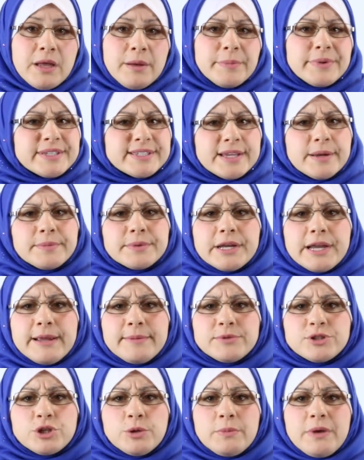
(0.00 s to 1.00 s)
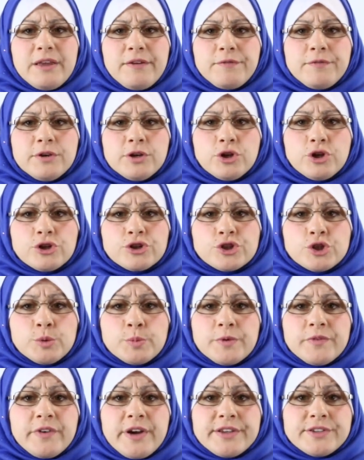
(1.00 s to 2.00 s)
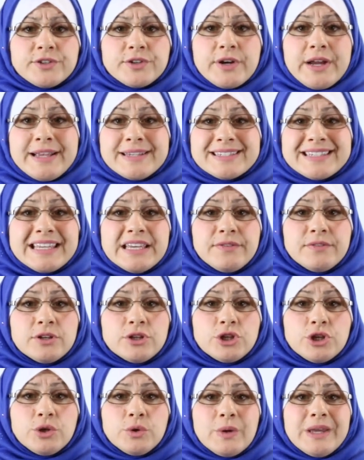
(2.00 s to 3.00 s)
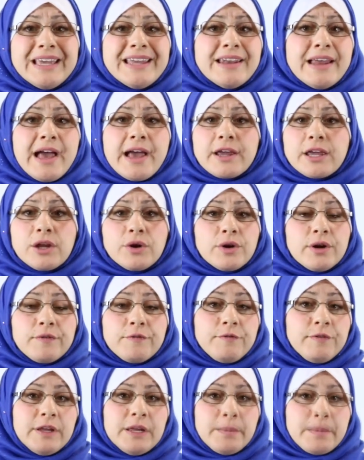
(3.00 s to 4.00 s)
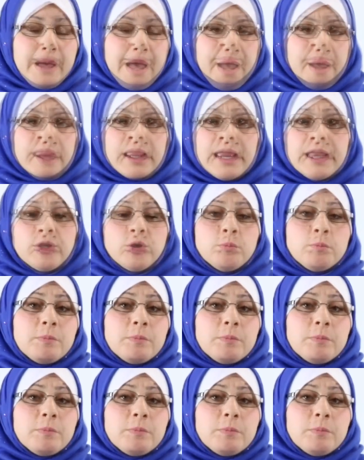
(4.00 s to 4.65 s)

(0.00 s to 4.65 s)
But sometimes you may feel your supervisor has given you inaccurate feedback, and you